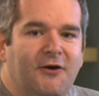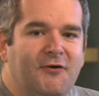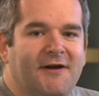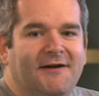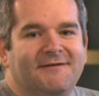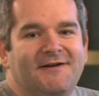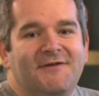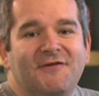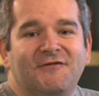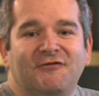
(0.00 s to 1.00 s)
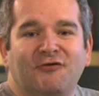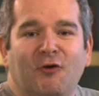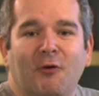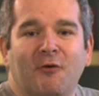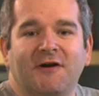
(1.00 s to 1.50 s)
Okay, in this
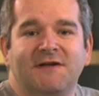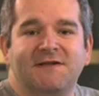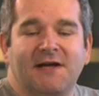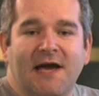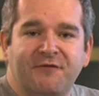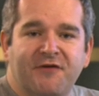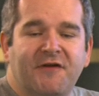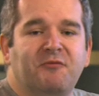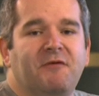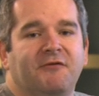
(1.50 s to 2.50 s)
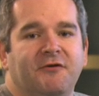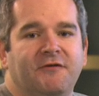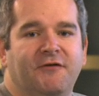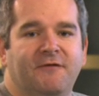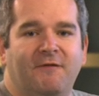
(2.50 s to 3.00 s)
tutorial we're going to take everything that we've
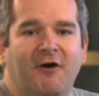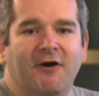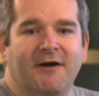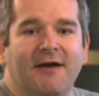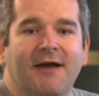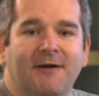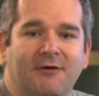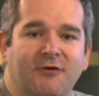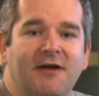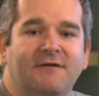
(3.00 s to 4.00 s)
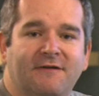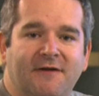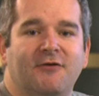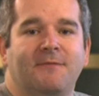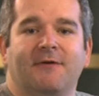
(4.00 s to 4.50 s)
learned so far and create a
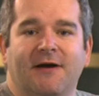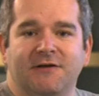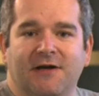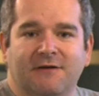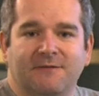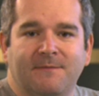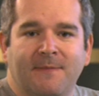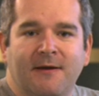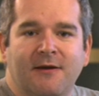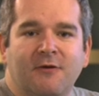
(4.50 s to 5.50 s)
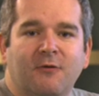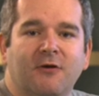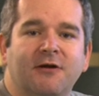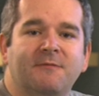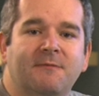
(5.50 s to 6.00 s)
single project. We're
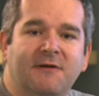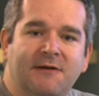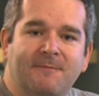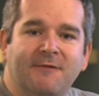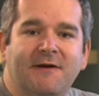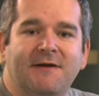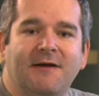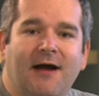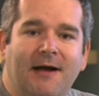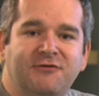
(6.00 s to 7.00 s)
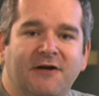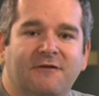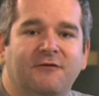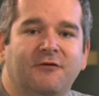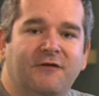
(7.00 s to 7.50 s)
going to be manipulating
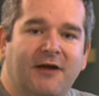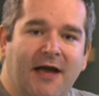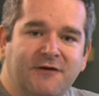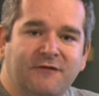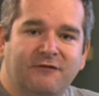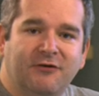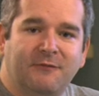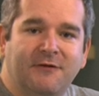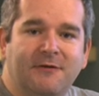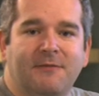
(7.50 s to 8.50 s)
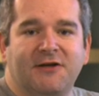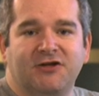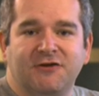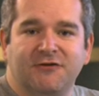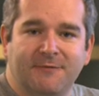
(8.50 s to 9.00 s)
objects using ActionScript by
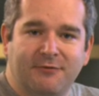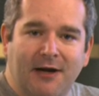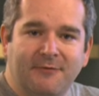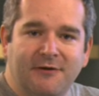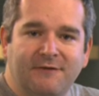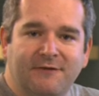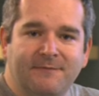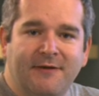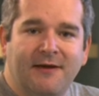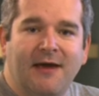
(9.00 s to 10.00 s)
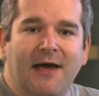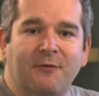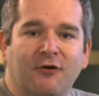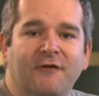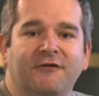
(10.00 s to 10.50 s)
changing their properties, and
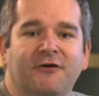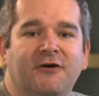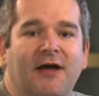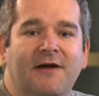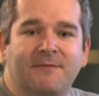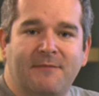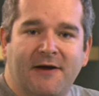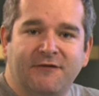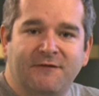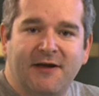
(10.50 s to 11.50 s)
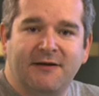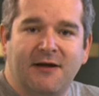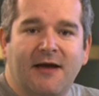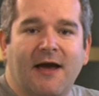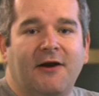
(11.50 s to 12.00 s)
we're also going to have a mouse event
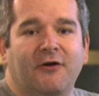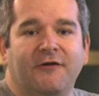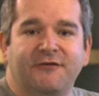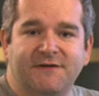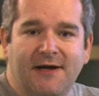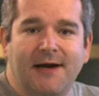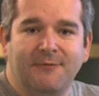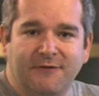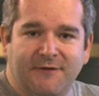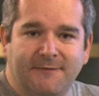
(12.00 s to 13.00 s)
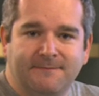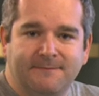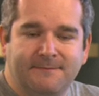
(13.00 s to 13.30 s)
and also a timer event.